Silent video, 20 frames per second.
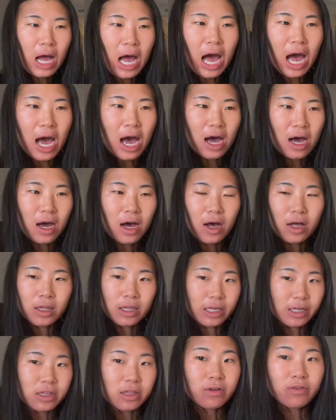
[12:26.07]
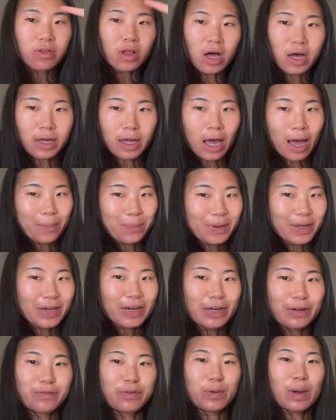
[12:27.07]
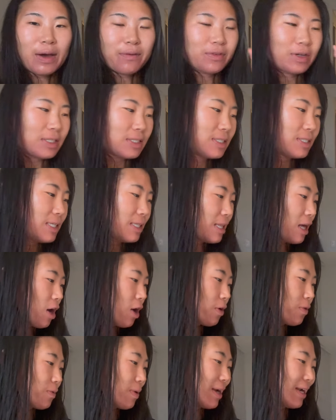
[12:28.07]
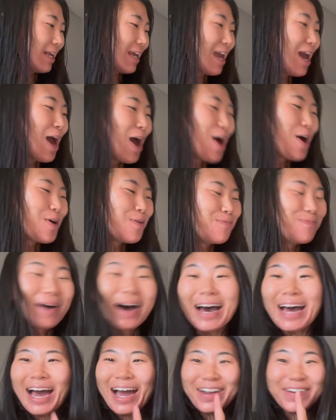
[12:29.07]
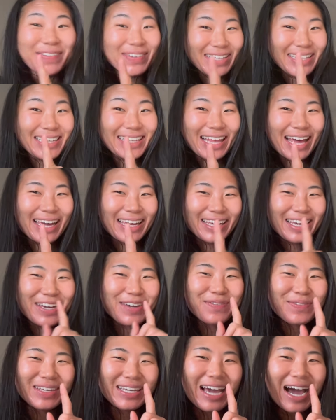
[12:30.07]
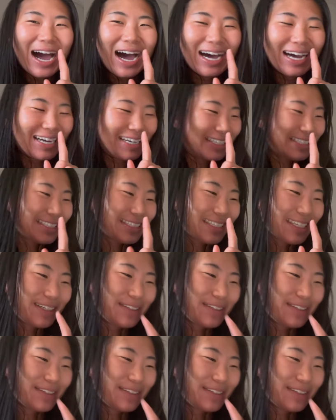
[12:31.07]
Uh, I'll link the vlog up here if you have not seen that already, but I really like it because